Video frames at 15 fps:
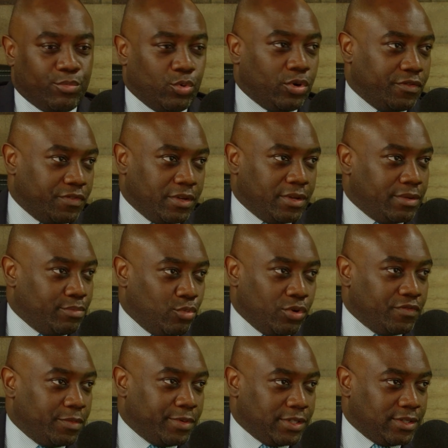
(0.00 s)
more of the more of
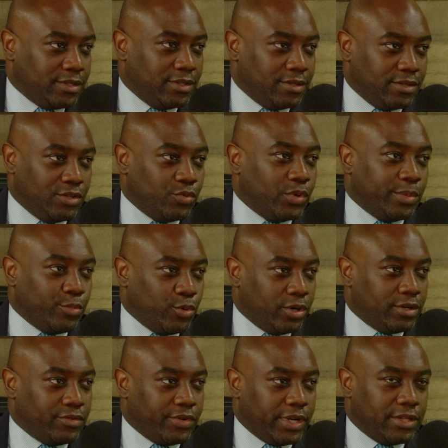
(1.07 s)
the businesses and doing
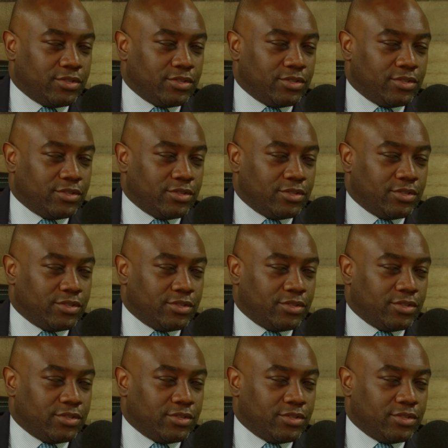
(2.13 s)
more, right?